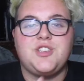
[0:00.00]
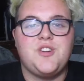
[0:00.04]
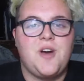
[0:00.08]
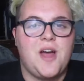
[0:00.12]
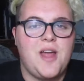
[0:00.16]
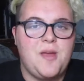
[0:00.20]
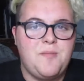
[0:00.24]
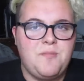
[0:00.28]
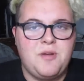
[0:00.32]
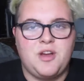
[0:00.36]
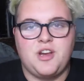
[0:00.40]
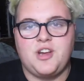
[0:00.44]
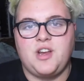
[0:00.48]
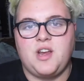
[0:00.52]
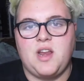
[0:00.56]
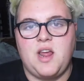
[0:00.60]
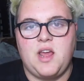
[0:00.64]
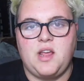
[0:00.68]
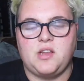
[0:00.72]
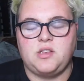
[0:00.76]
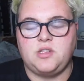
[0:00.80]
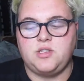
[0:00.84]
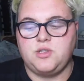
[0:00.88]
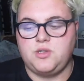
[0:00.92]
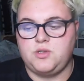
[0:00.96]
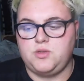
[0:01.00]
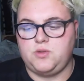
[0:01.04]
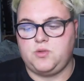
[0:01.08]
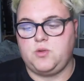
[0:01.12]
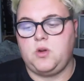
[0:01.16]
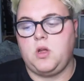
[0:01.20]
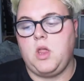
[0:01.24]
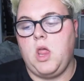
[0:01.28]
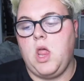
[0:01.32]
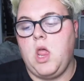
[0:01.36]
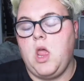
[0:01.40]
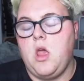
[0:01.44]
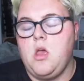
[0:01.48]
So I'm here today to
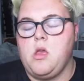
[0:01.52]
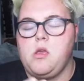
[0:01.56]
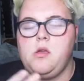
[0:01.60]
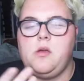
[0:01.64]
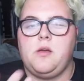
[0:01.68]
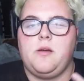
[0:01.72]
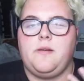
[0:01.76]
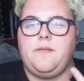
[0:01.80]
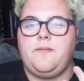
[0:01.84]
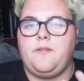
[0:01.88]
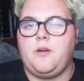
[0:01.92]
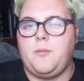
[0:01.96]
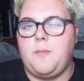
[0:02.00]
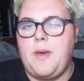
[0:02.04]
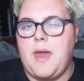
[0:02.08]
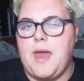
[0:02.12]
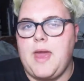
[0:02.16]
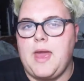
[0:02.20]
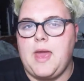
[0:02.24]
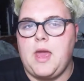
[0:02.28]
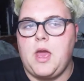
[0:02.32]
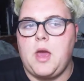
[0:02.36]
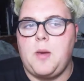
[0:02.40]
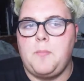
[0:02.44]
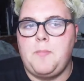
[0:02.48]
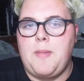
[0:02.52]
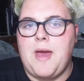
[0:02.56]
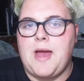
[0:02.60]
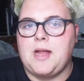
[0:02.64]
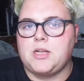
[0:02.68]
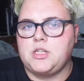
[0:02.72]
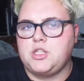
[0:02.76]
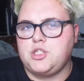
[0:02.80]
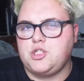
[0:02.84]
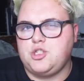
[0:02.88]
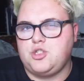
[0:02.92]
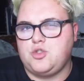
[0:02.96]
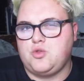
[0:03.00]
film a back
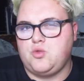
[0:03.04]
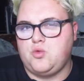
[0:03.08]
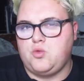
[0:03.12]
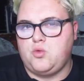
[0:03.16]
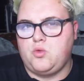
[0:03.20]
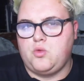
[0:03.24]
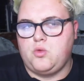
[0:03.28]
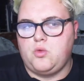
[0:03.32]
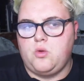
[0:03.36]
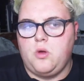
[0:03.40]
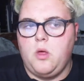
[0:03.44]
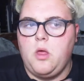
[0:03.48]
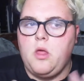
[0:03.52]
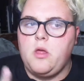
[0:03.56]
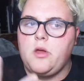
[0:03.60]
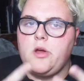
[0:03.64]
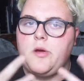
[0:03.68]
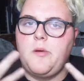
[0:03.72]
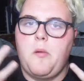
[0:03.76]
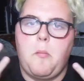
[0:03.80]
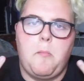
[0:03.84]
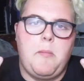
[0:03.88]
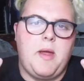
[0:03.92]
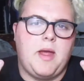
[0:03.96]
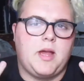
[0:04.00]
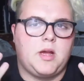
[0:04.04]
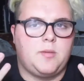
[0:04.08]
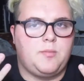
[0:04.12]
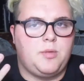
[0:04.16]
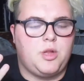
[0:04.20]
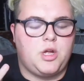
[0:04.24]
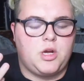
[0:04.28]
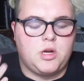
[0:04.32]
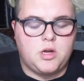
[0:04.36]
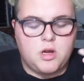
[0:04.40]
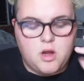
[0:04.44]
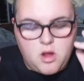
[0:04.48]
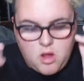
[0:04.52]
to school makeup
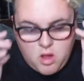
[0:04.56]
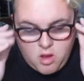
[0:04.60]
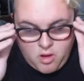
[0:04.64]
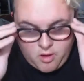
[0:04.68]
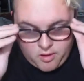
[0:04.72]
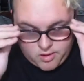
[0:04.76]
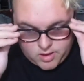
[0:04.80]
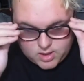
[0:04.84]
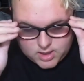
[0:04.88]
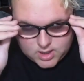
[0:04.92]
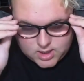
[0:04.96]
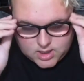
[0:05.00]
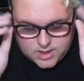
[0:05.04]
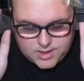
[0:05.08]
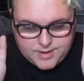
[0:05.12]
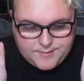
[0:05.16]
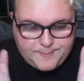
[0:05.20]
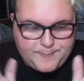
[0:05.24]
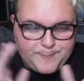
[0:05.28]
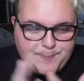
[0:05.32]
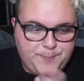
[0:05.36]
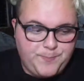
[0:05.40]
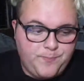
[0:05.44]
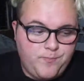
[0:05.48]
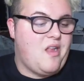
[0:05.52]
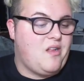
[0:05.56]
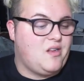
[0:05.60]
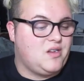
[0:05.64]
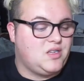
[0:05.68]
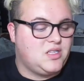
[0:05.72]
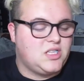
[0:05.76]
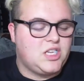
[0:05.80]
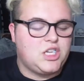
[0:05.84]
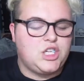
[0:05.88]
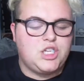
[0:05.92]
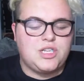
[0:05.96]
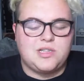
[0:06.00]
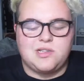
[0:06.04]
look.
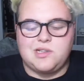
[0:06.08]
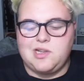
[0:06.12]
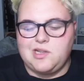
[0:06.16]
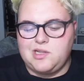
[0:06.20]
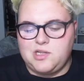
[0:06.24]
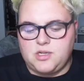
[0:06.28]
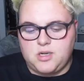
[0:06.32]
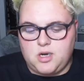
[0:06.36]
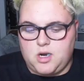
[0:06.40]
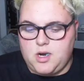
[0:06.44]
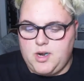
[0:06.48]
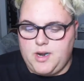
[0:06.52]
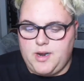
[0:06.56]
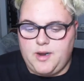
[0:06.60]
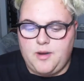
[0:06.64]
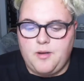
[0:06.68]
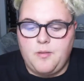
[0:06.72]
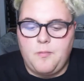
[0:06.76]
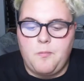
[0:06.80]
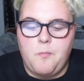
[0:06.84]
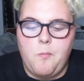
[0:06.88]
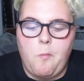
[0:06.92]
Let's just get started.